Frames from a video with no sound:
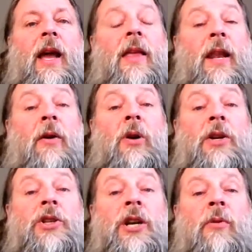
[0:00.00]
and that I
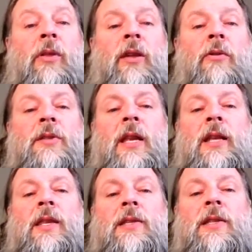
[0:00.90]
want to share with you, is that
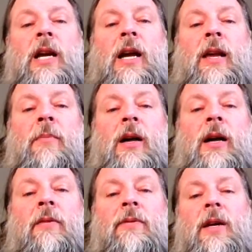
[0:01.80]
in this time
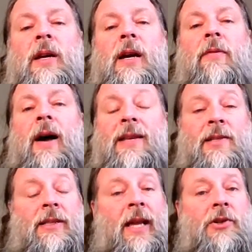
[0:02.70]
of
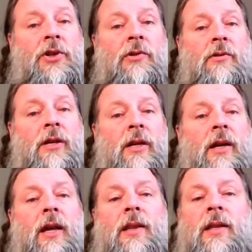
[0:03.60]
isolation,
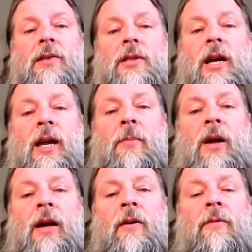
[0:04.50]
in this time
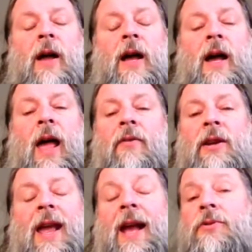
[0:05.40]
of
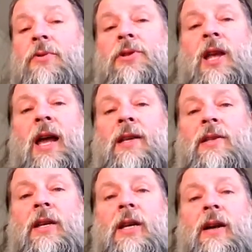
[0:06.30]
having to exercise